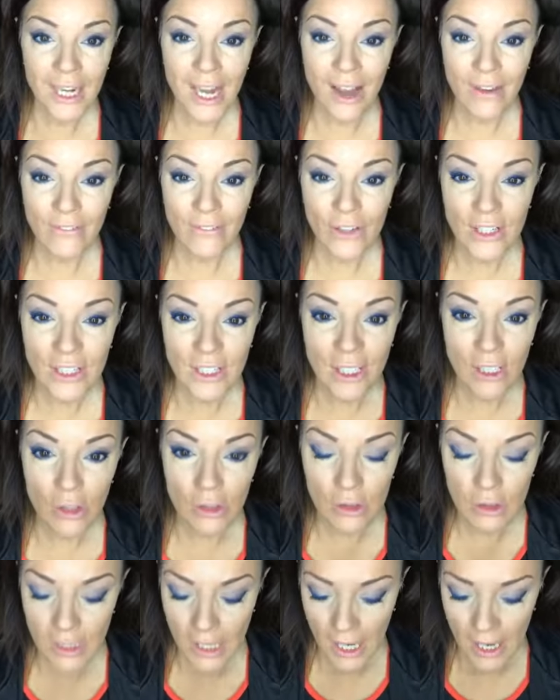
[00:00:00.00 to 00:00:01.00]
every single
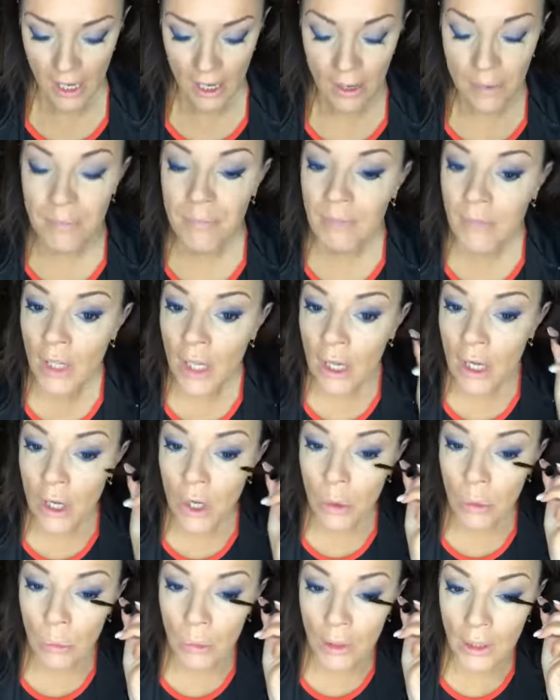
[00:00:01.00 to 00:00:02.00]
day
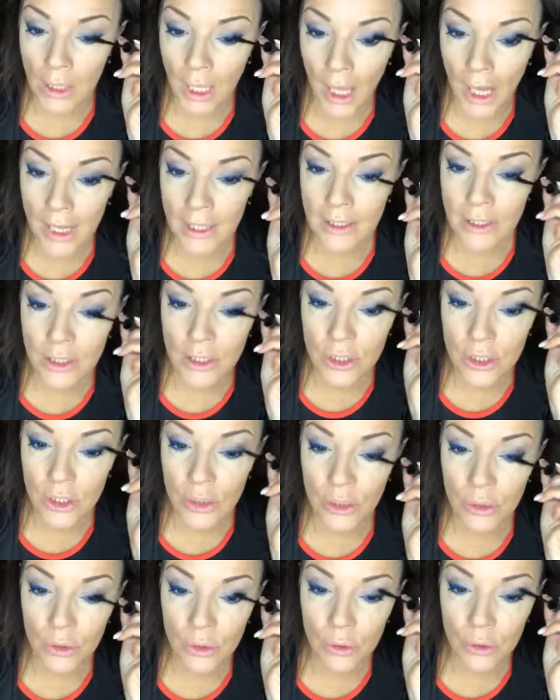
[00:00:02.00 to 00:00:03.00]
will last
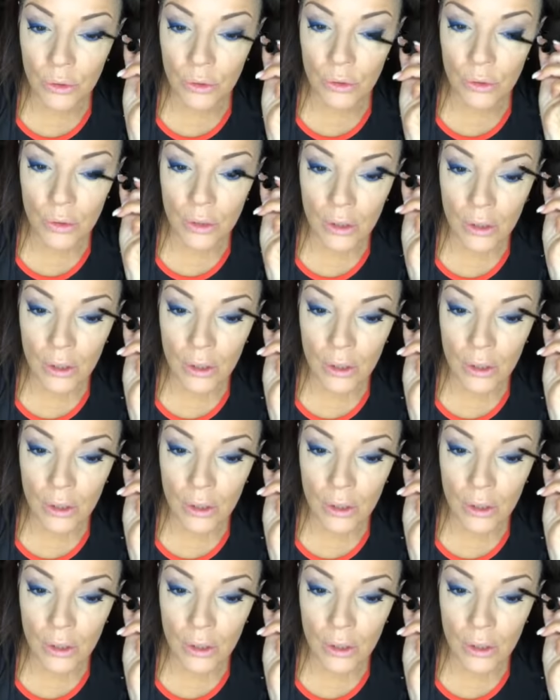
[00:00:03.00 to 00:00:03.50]
you